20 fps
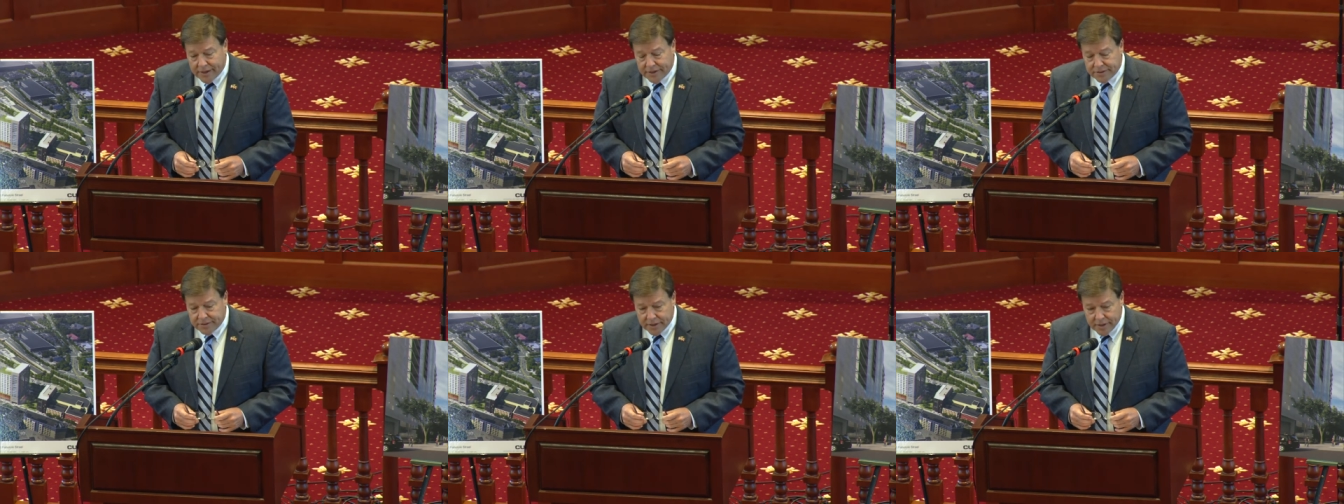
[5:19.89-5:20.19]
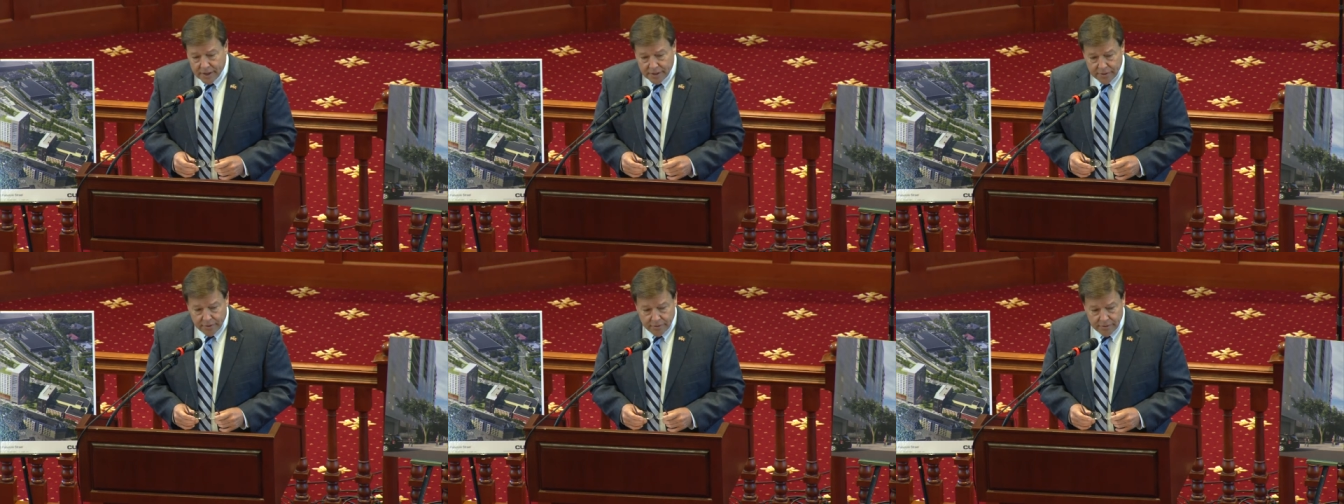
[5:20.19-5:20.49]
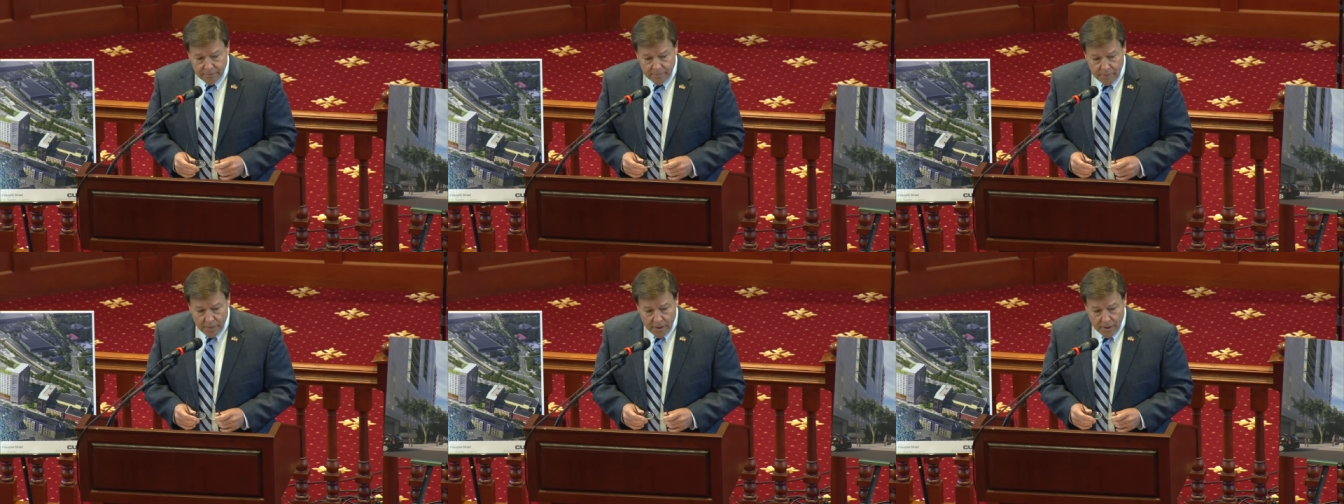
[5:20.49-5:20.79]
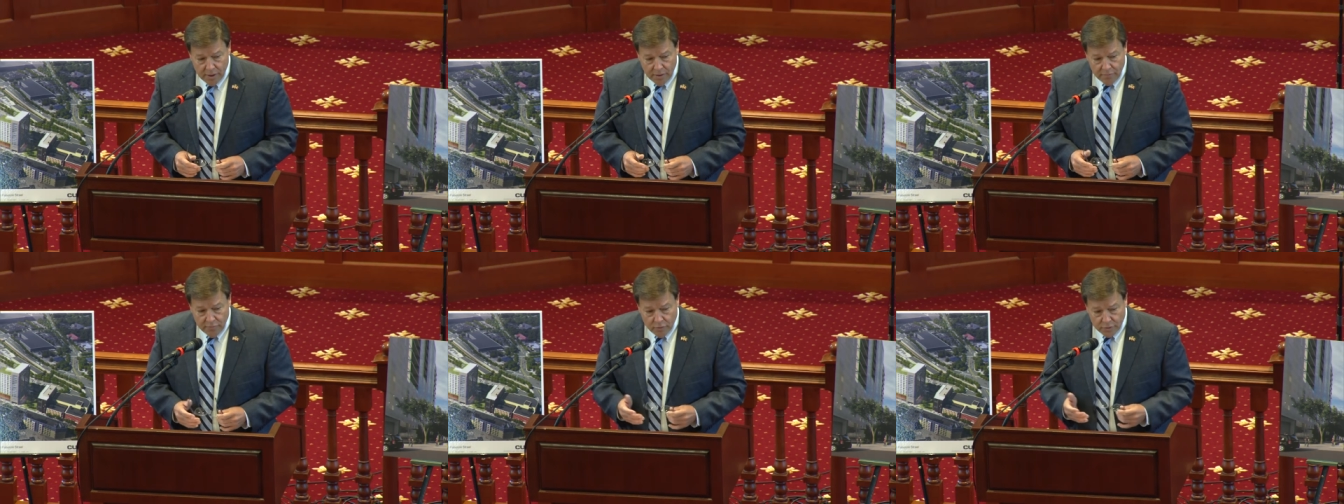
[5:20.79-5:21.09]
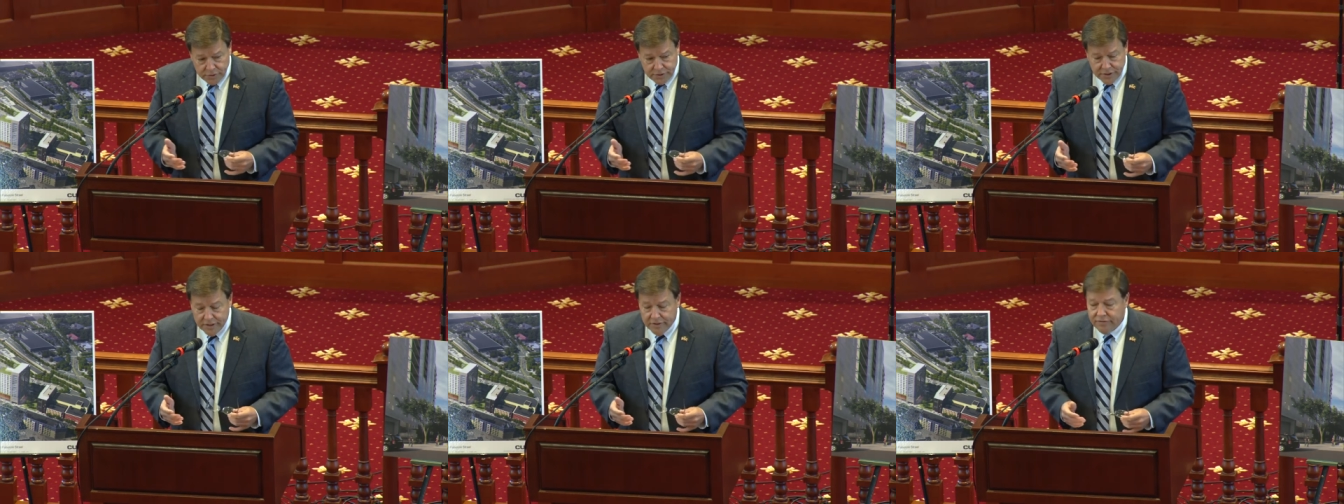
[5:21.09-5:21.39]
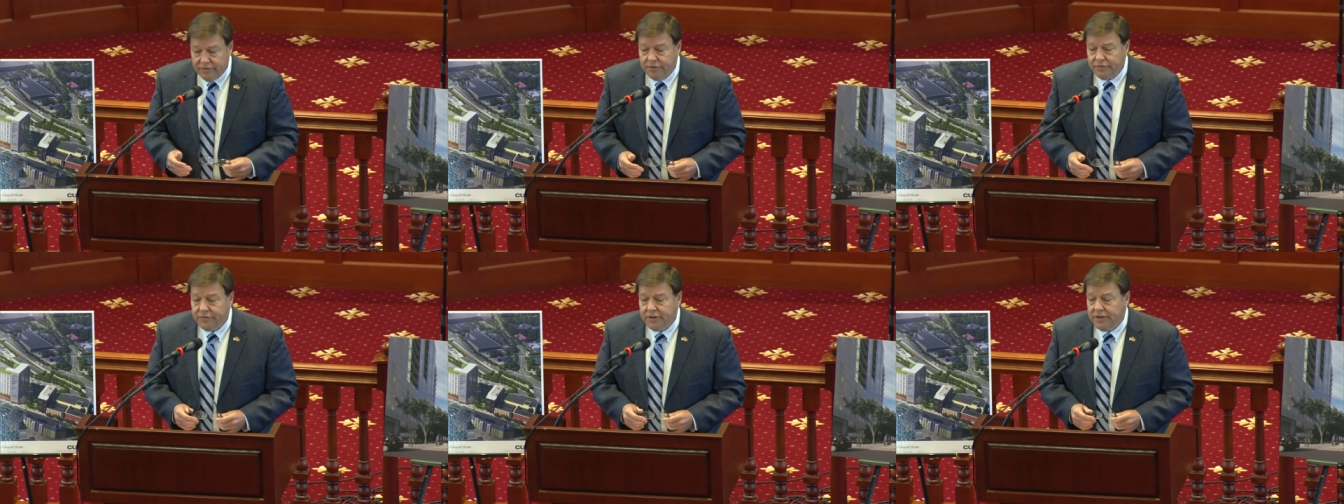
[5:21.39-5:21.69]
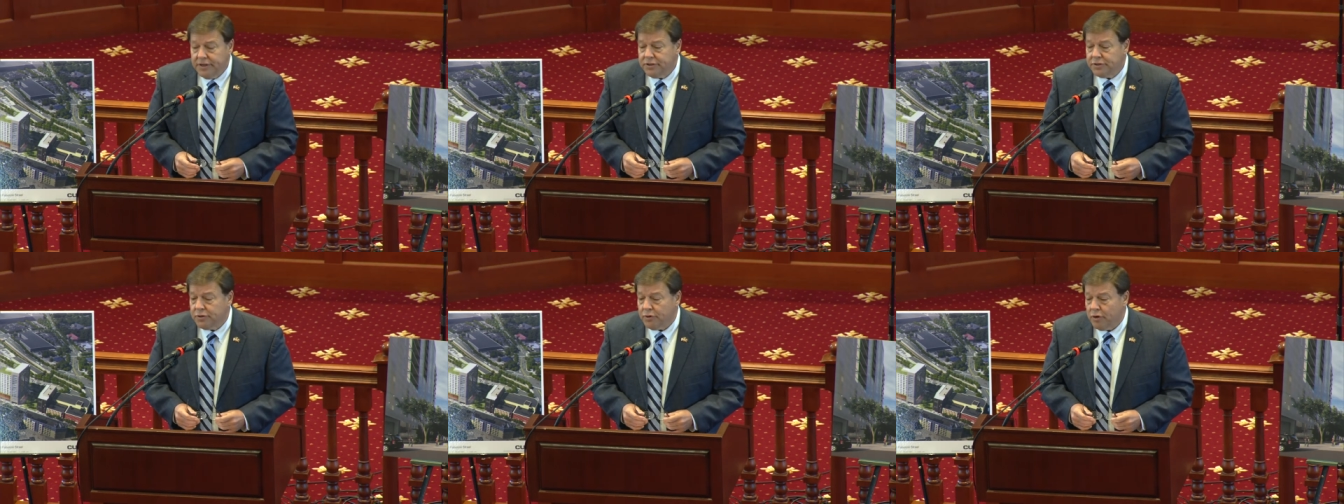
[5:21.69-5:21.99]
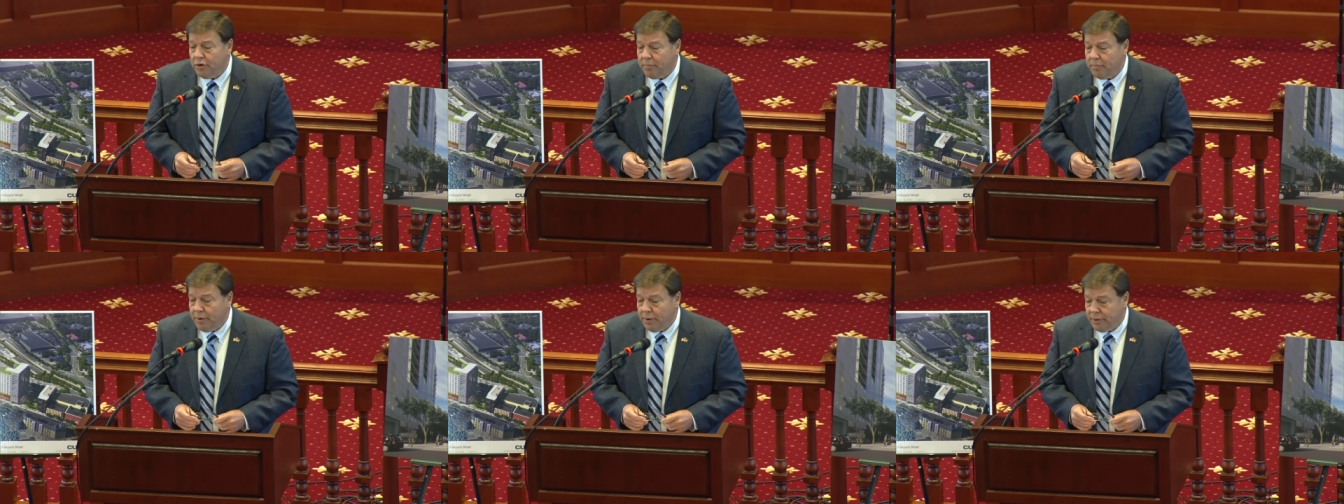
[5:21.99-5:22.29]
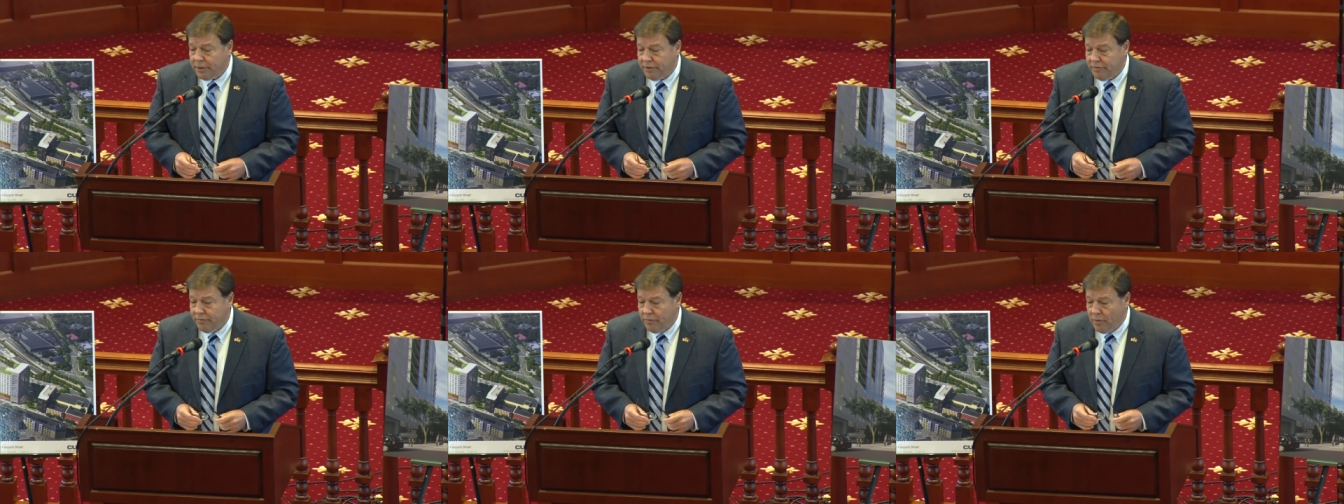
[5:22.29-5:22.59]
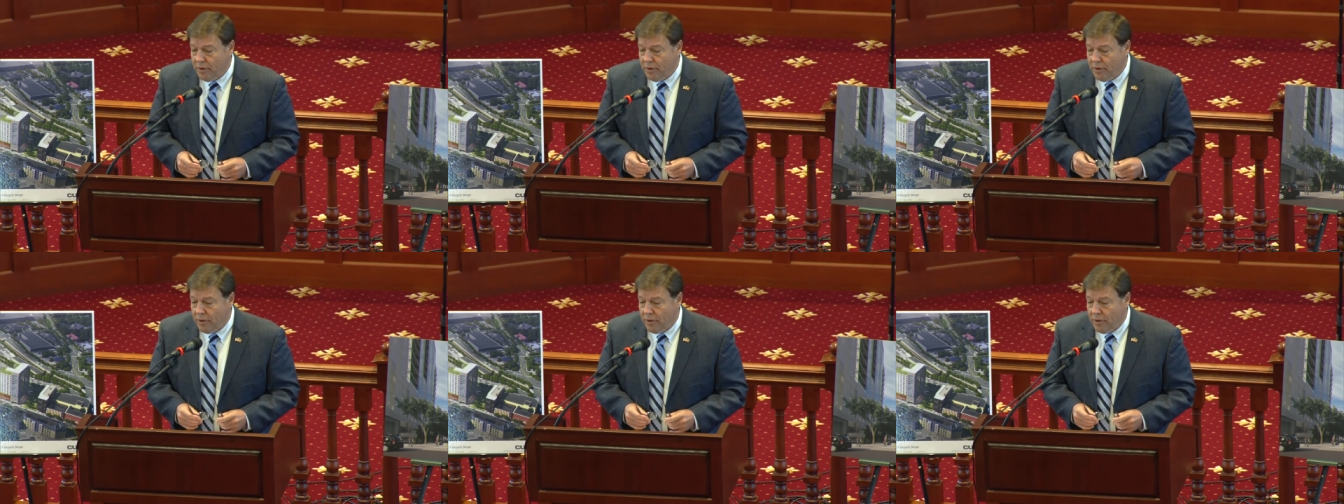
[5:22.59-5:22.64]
That is another 14, 15 story building,